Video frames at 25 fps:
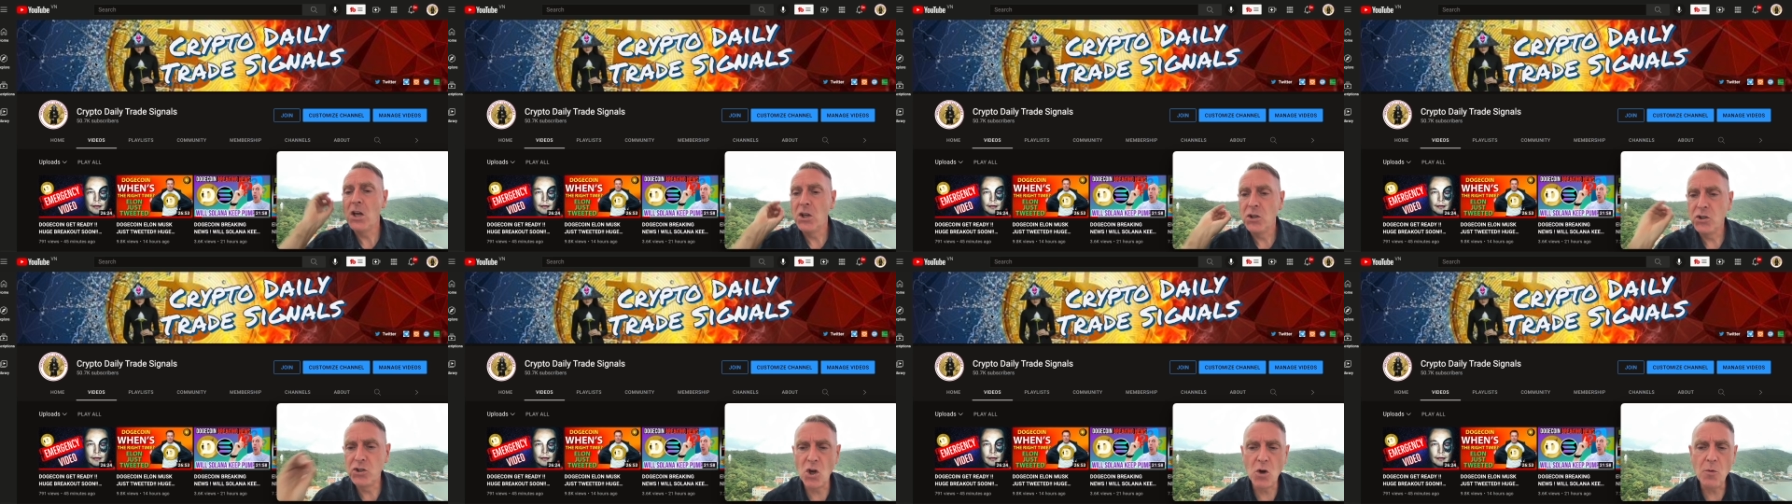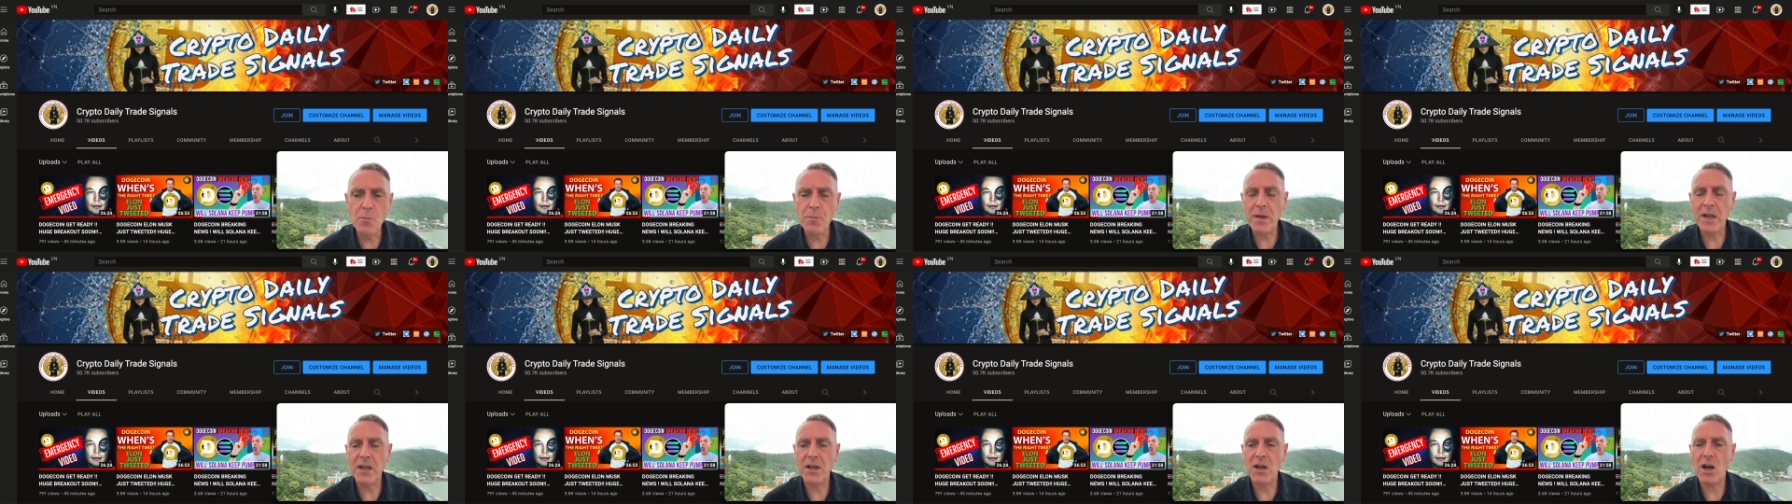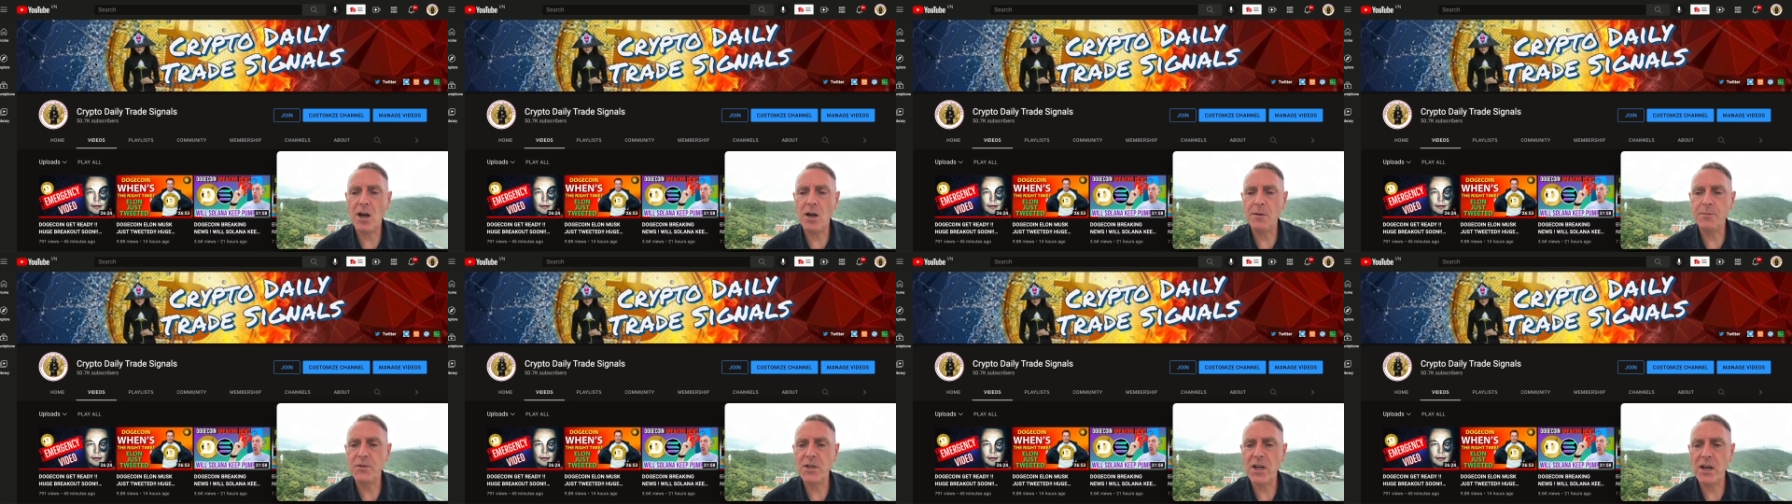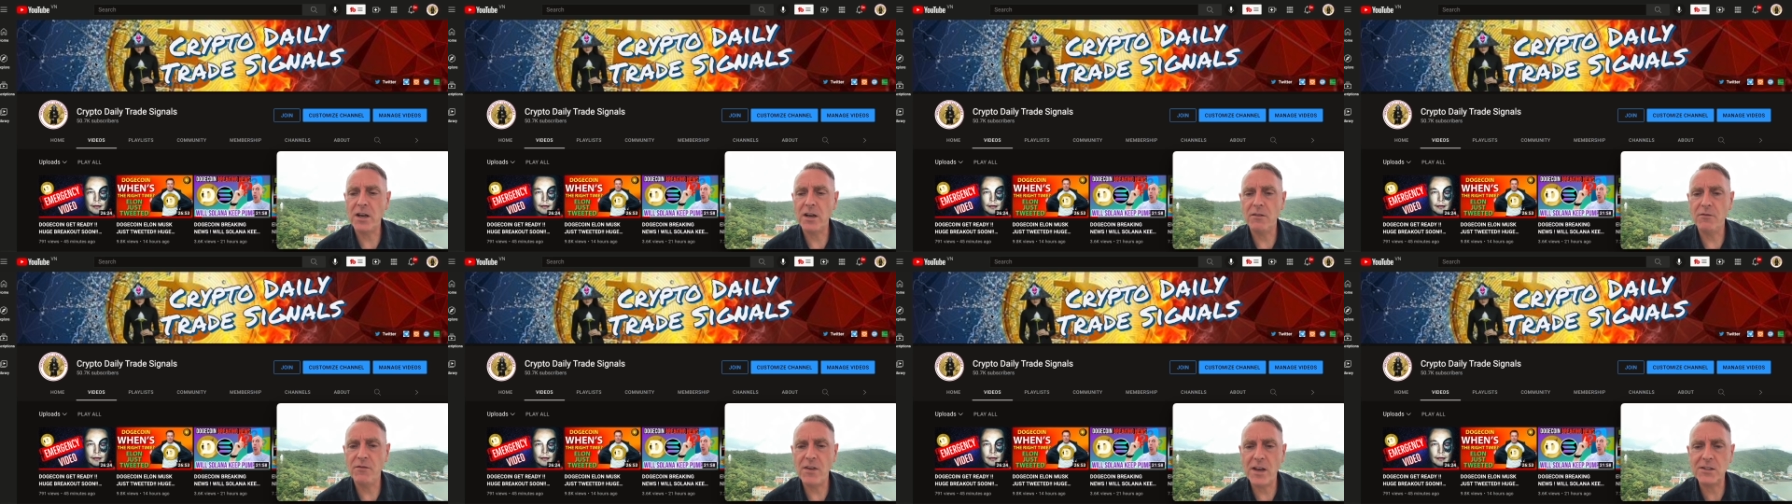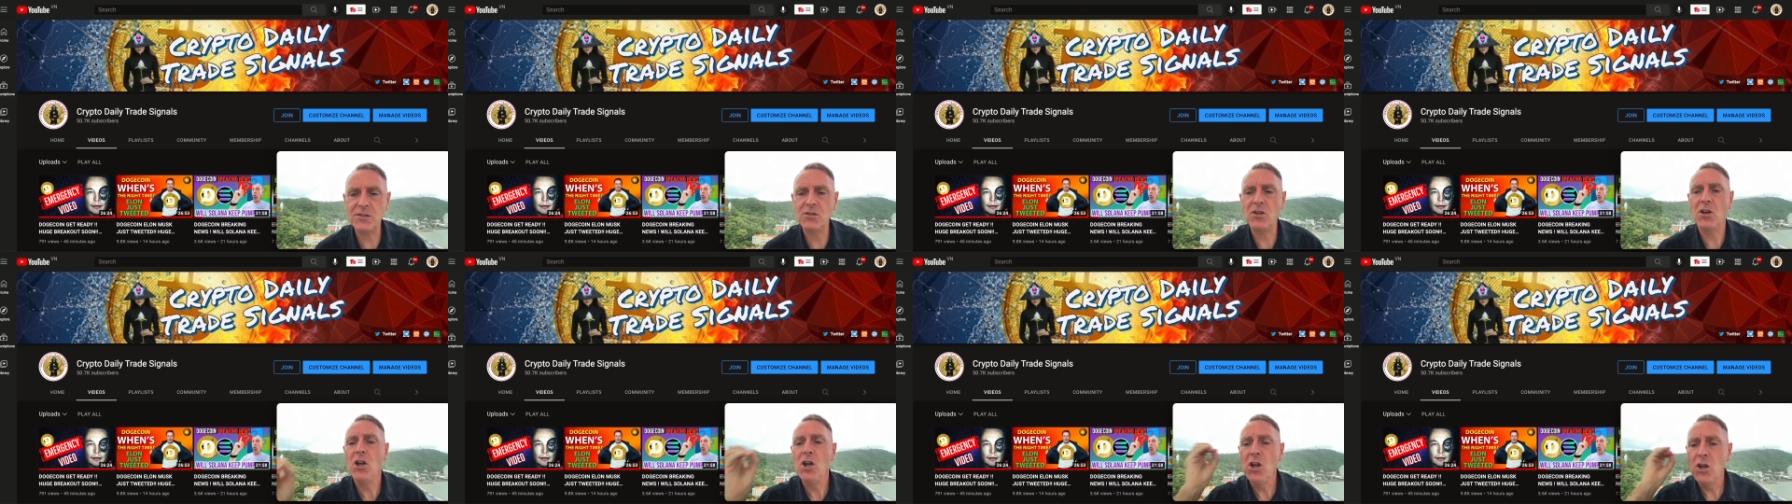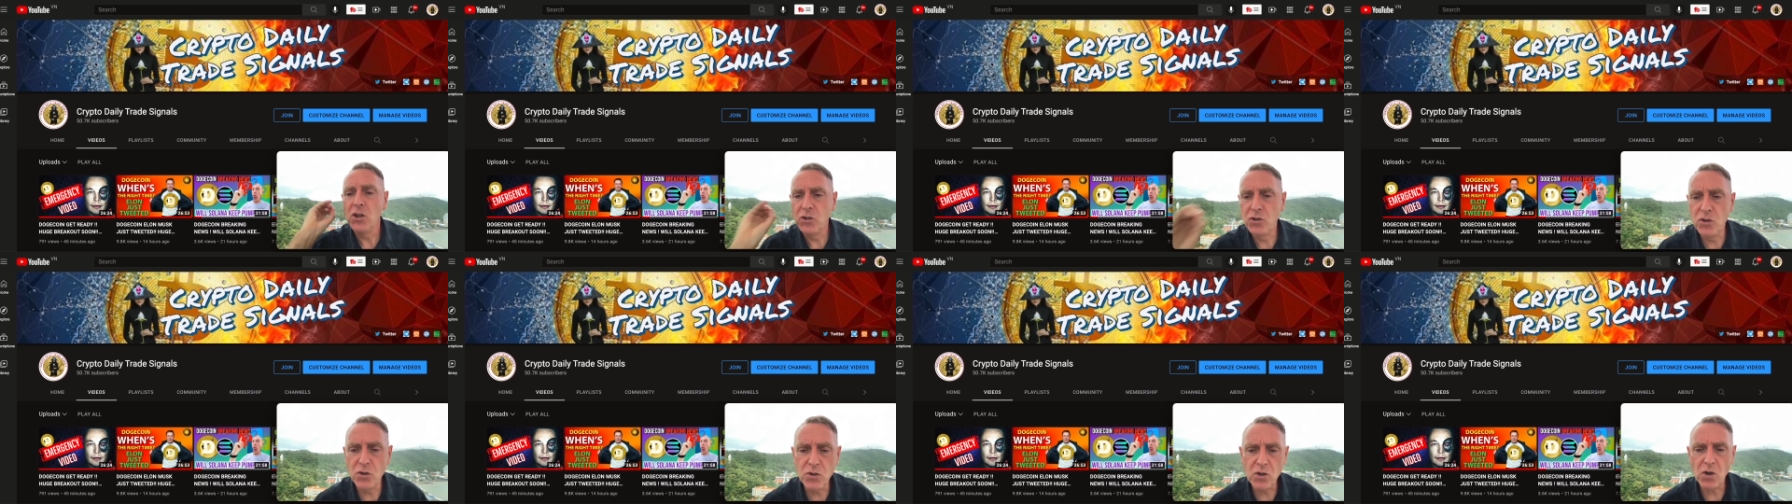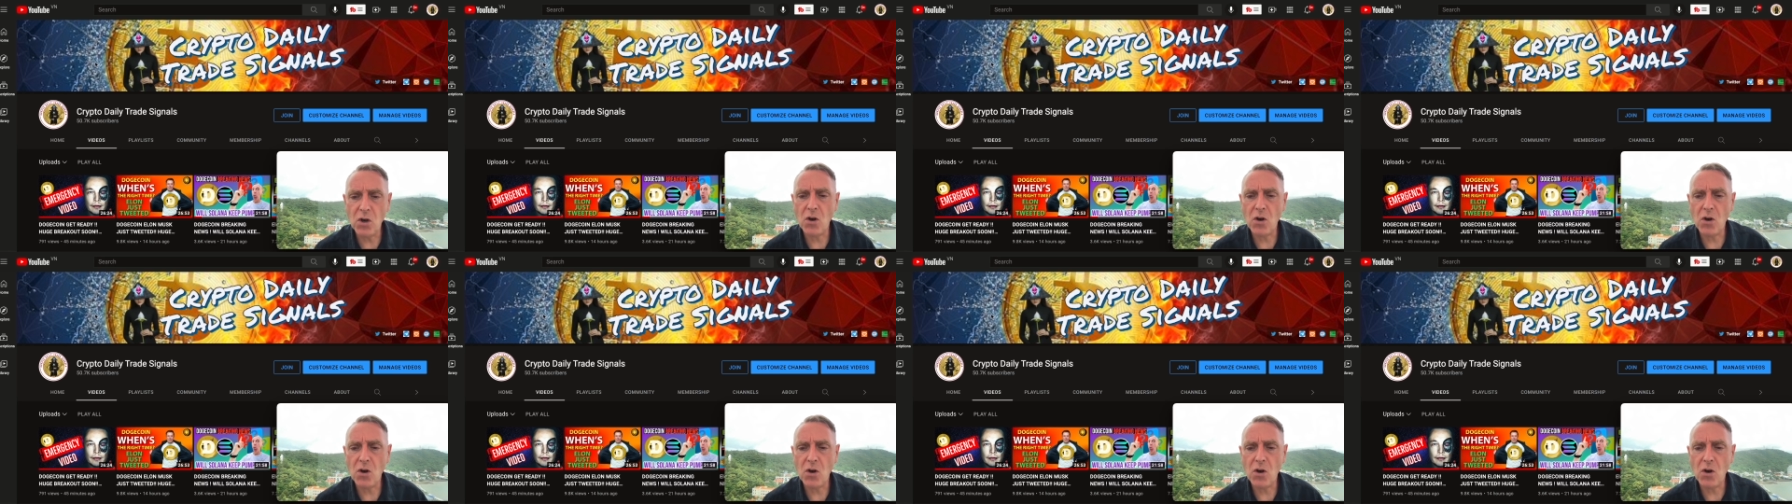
Don't be an armchair investor. Do your